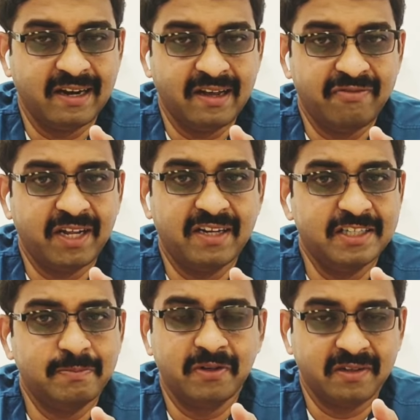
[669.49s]
left and
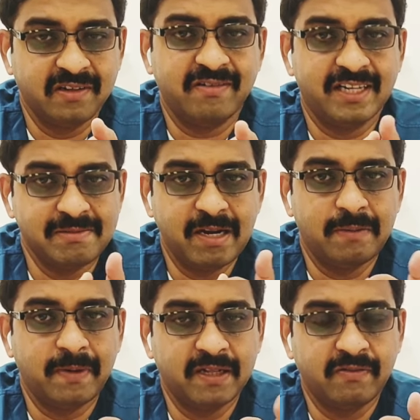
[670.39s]
he's put on the
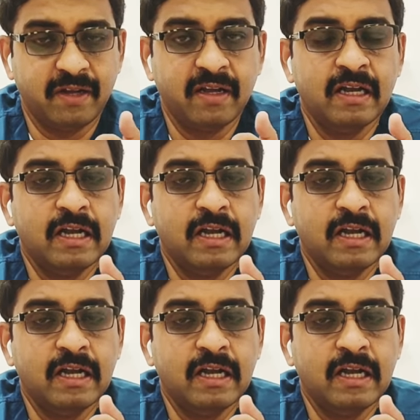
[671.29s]
transplant pathway,